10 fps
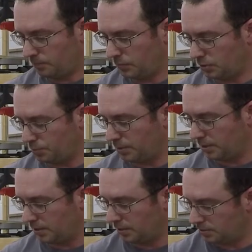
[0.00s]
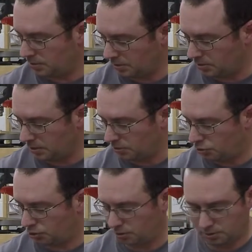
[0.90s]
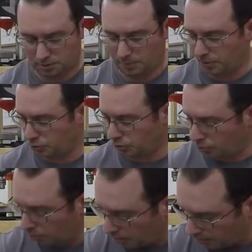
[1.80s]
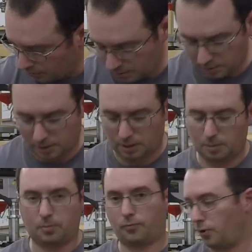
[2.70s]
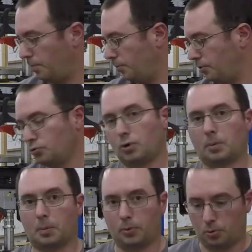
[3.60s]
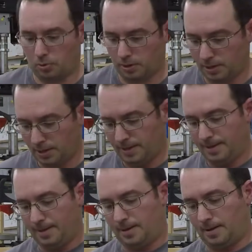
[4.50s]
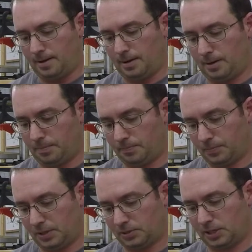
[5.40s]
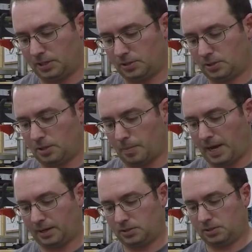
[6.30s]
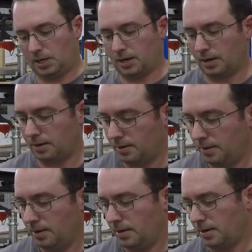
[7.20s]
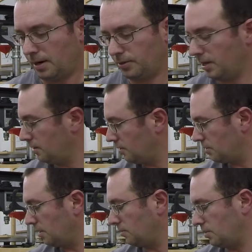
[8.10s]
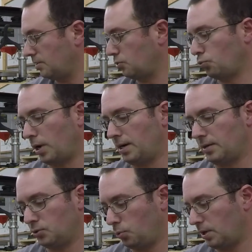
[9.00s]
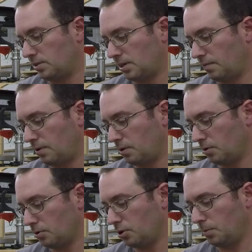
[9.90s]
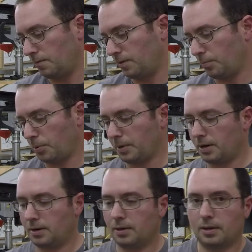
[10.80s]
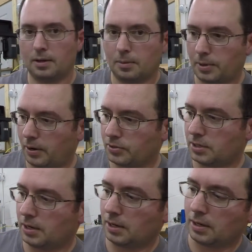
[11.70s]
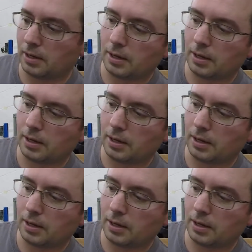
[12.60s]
this being a 6-inch, I measured across in there before I put this rubber boot on. I set this to the max setting, and I think this thing says it's rated at 2,700 cubic feet per minute, but I was getting